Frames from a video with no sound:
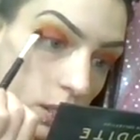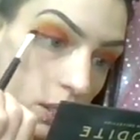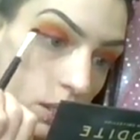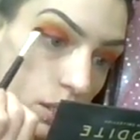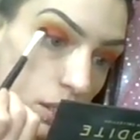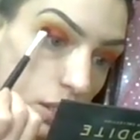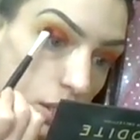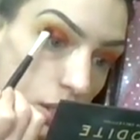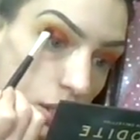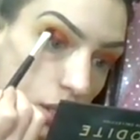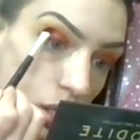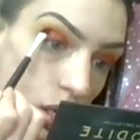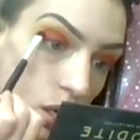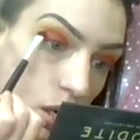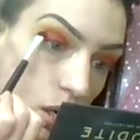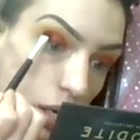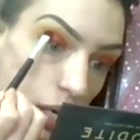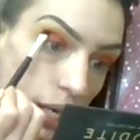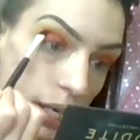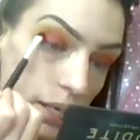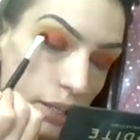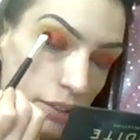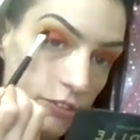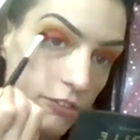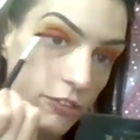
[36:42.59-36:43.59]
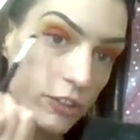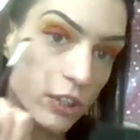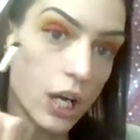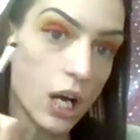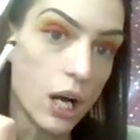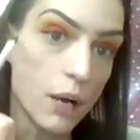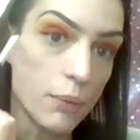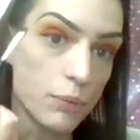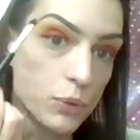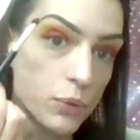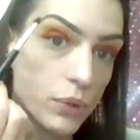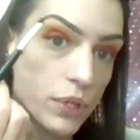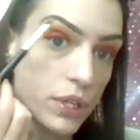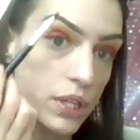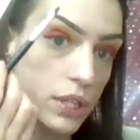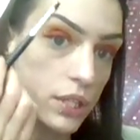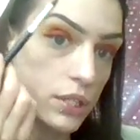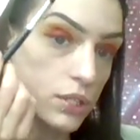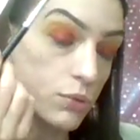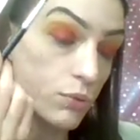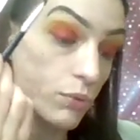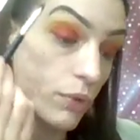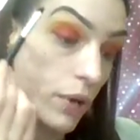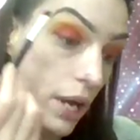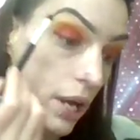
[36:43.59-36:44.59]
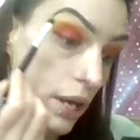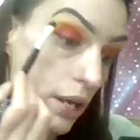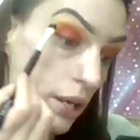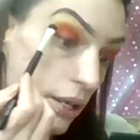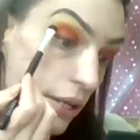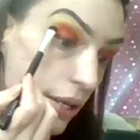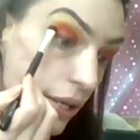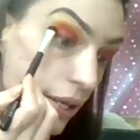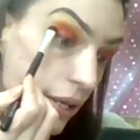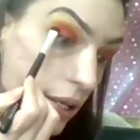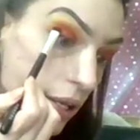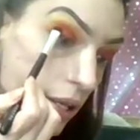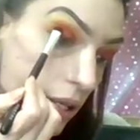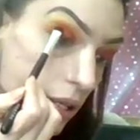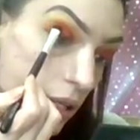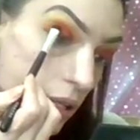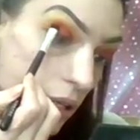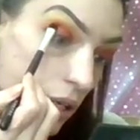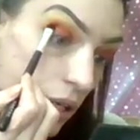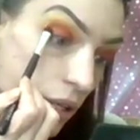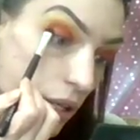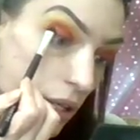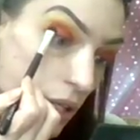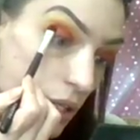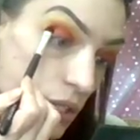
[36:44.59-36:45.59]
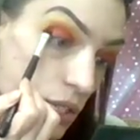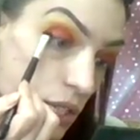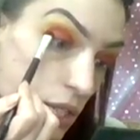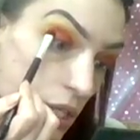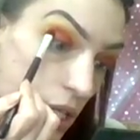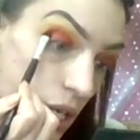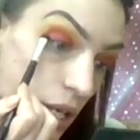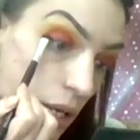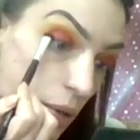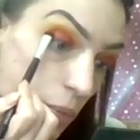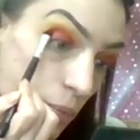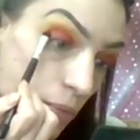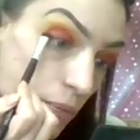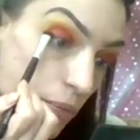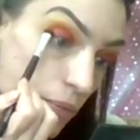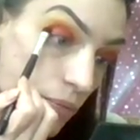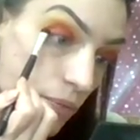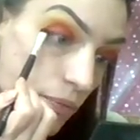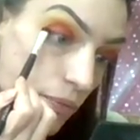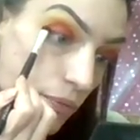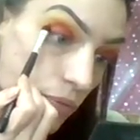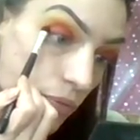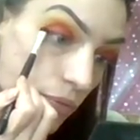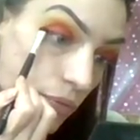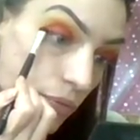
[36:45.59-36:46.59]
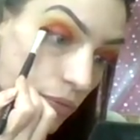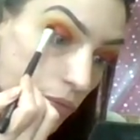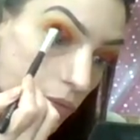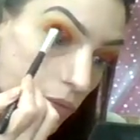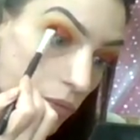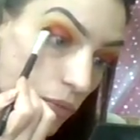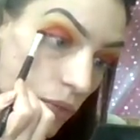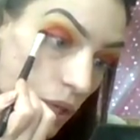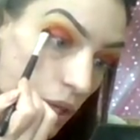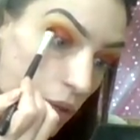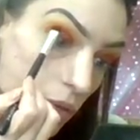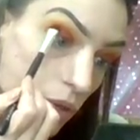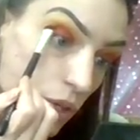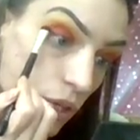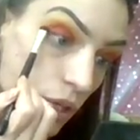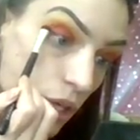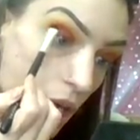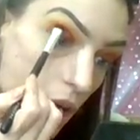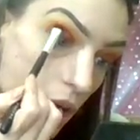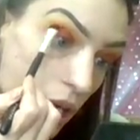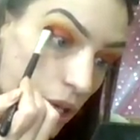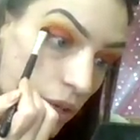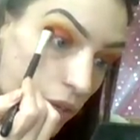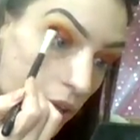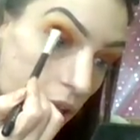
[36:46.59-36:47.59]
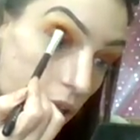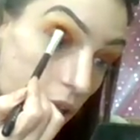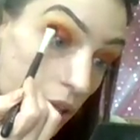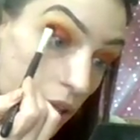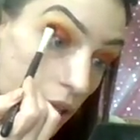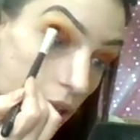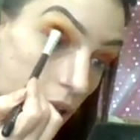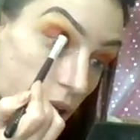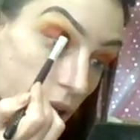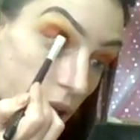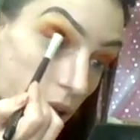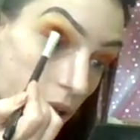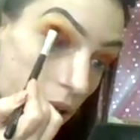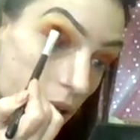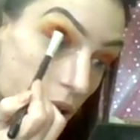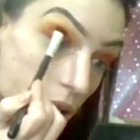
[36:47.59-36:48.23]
y'all kind of flopped with this red. Like, honestly, not even gonna lie.